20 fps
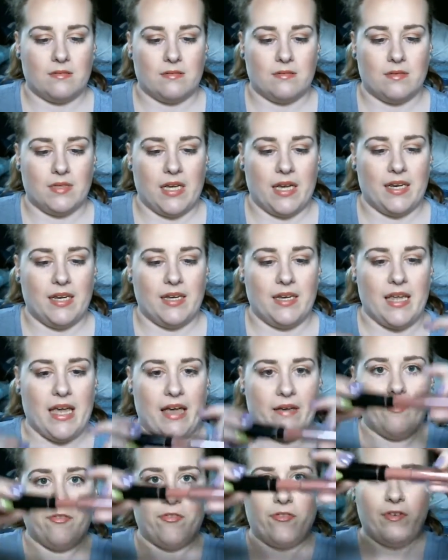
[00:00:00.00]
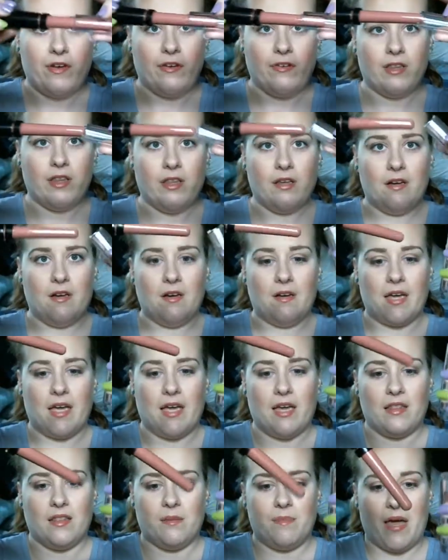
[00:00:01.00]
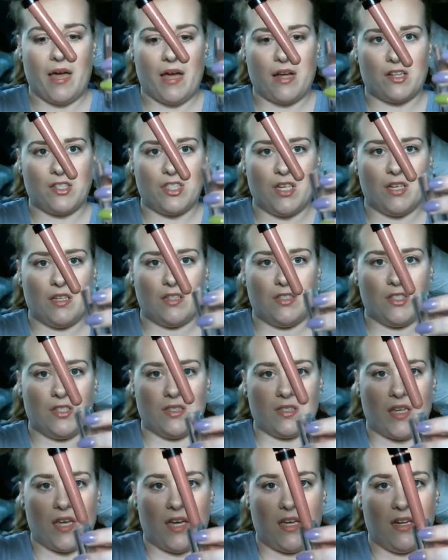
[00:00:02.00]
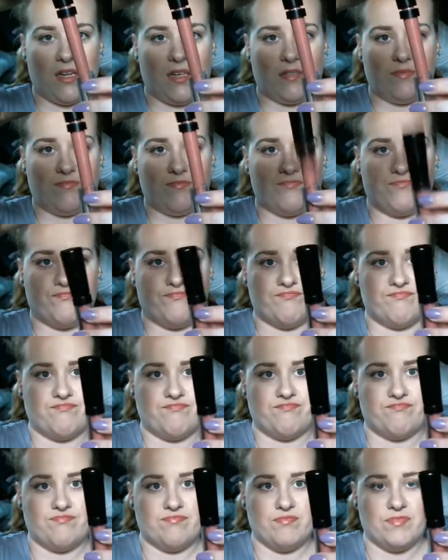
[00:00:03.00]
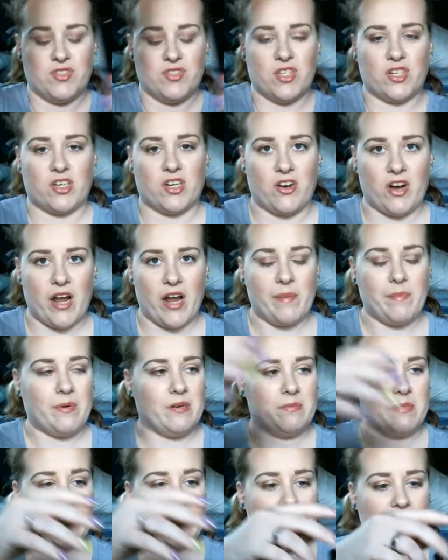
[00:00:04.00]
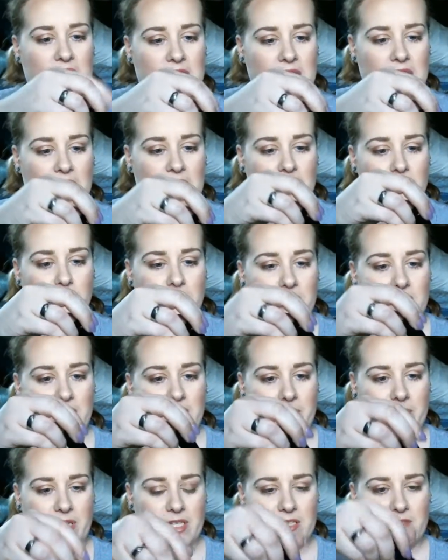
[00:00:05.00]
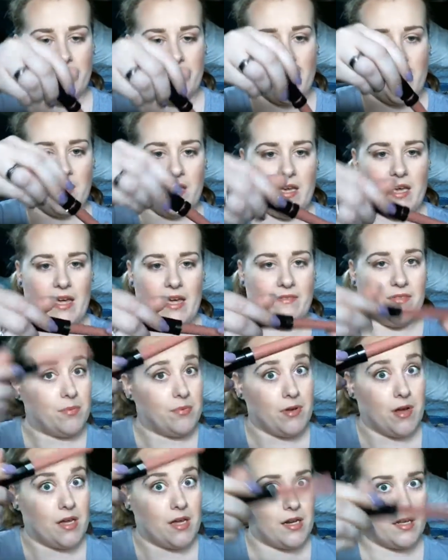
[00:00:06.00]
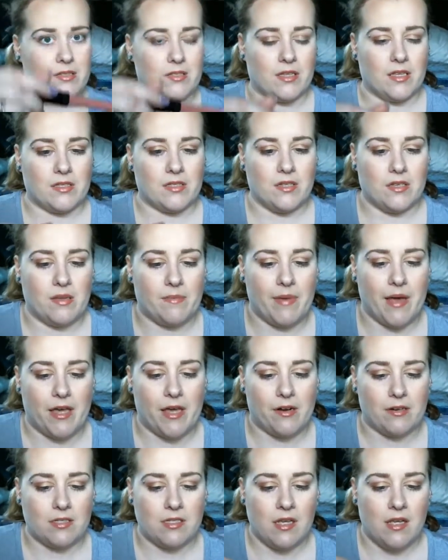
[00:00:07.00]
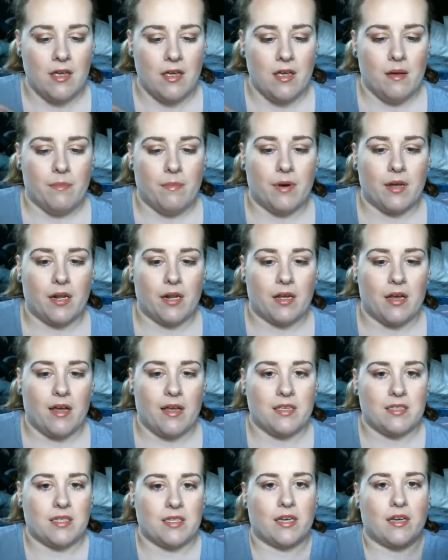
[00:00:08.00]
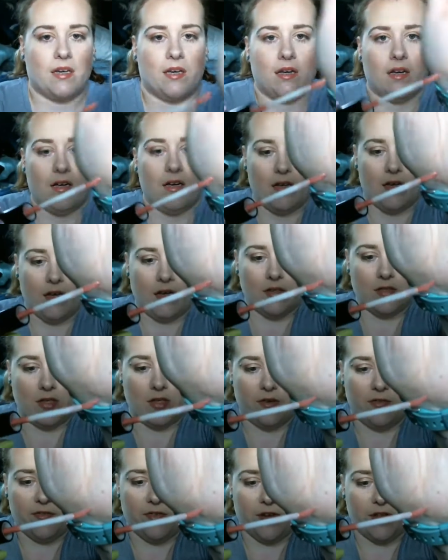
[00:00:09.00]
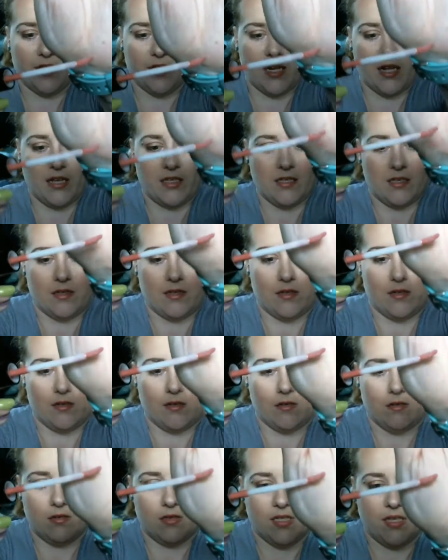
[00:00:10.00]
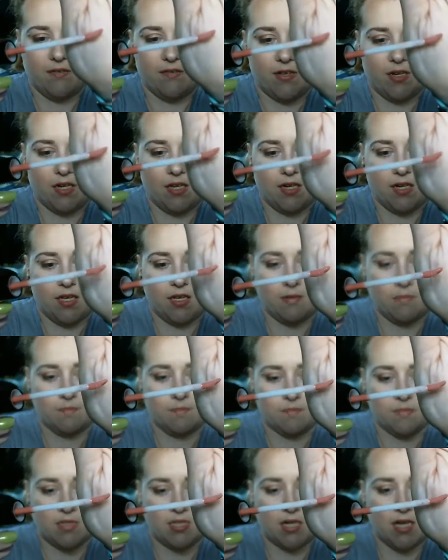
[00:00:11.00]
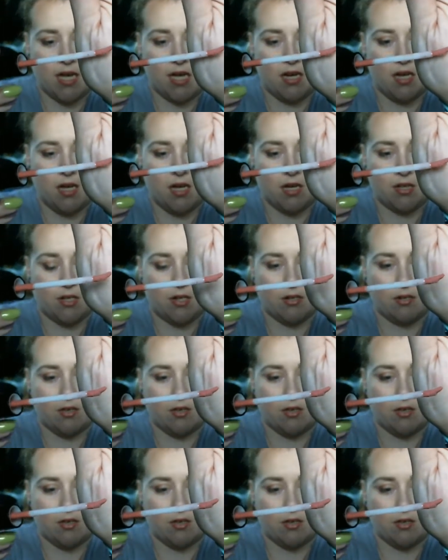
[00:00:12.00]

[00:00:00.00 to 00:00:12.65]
I didn't have it for very long, and the packaging just kind of took a crap on me, which I mean is fine. I have the product, so that's all that matters. But it has like a doe foot that has a little divot in it to kind of hug your